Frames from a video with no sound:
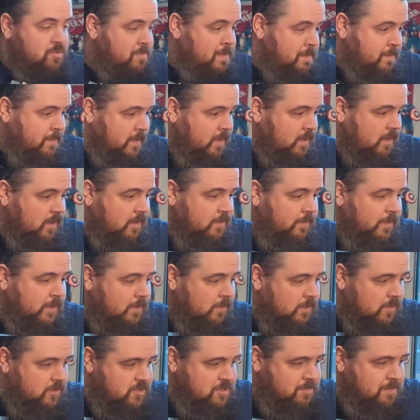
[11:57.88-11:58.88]
my mug, I will
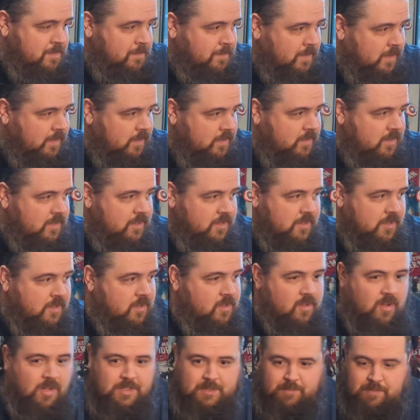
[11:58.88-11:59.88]
watch my mug. Good
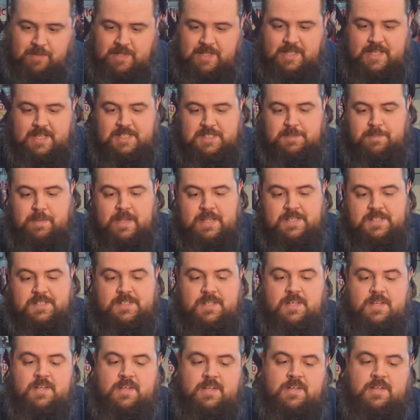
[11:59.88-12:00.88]
God, I'm running out of space.
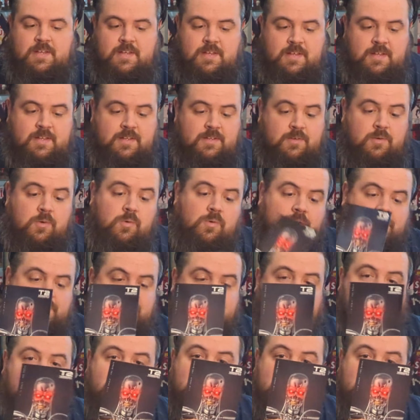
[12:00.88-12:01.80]
Oh, that's nice